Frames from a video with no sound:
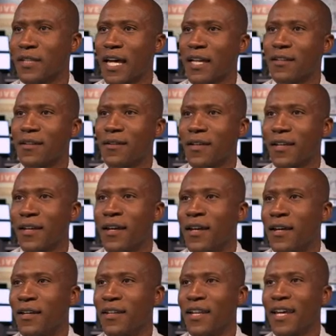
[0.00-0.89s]
that, like,
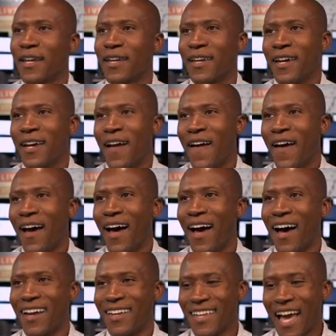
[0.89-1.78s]
Nick...
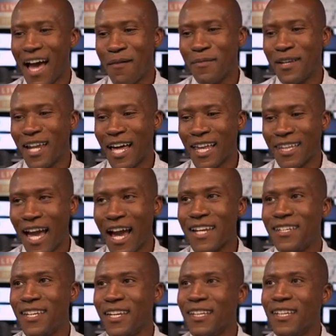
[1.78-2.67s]
yeah, I mean, I
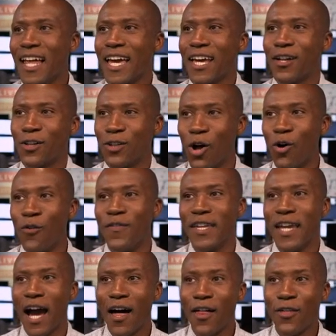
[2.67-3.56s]
did like Clove
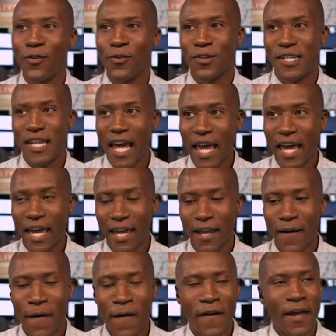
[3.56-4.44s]
the other
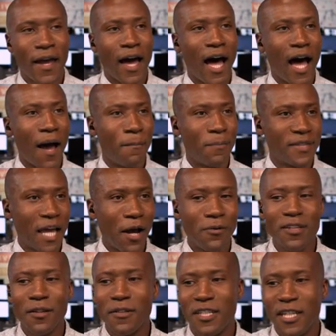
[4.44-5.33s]
day, but that
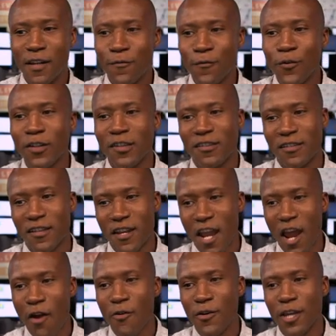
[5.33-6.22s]
was a different
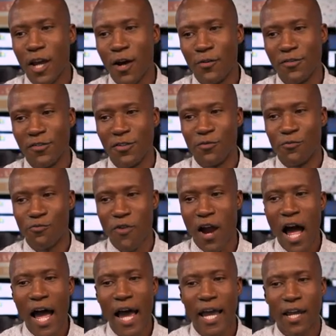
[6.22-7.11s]
scenario to
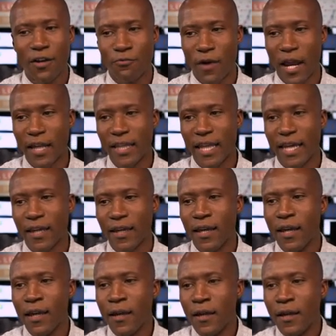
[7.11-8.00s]
ride, right? Like,
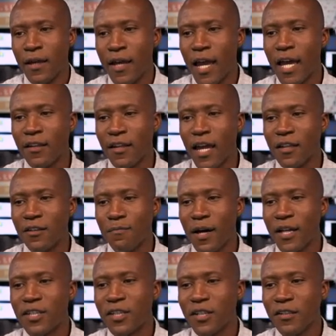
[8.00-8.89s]
as
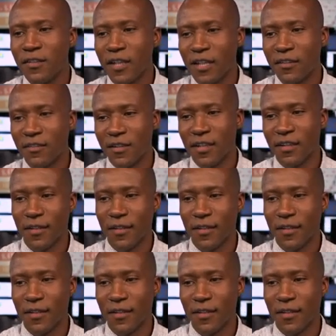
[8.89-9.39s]
much as it's